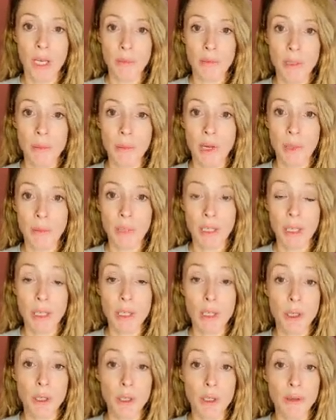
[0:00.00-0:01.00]
You might be
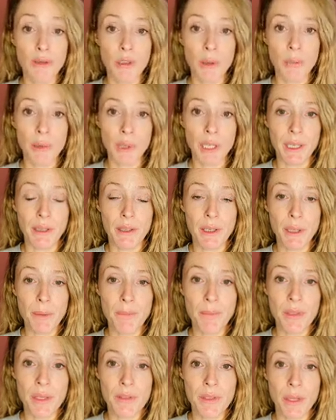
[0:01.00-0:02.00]
an over
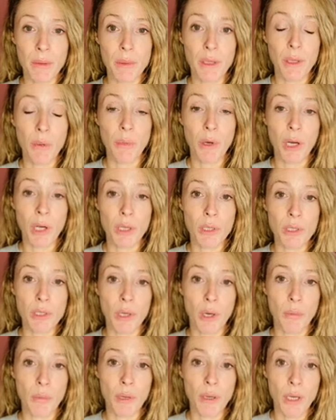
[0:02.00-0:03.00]
breather. So in the
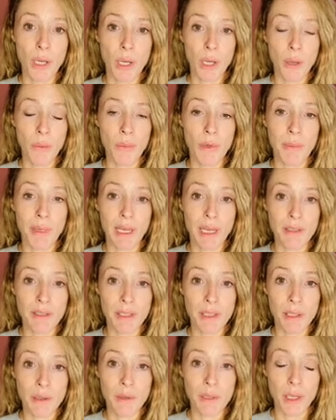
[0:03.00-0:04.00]
workshop, we'll be
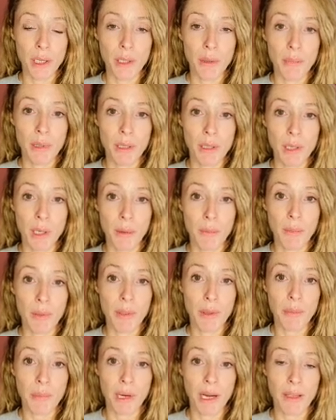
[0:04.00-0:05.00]
getting you to open up
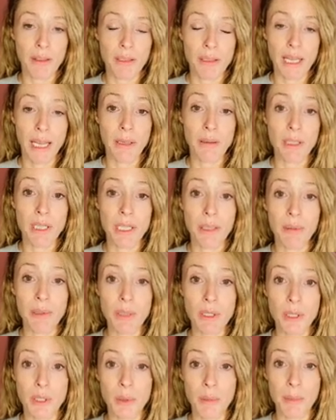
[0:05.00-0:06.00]
the breath down deep
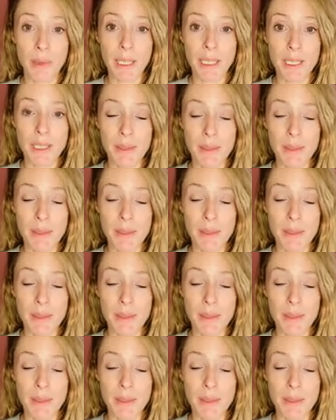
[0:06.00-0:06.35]
into your belly